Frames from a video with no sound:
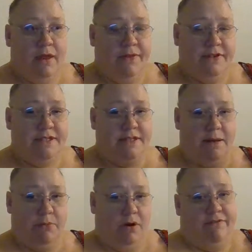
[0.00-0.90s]
this is
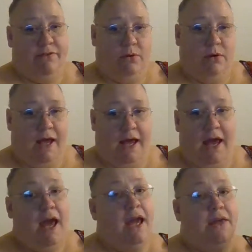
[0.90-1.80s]
step 1 for
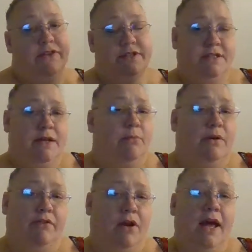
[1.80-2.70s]
AA, this is step
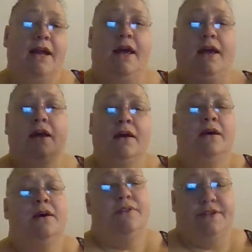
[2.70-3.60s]
1 for NA,
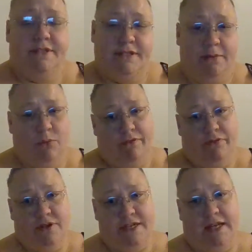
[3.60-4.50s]
this is step 1
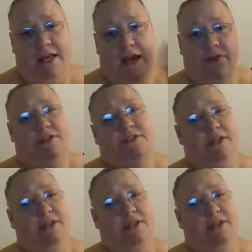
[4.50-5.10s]
for DDA, and this is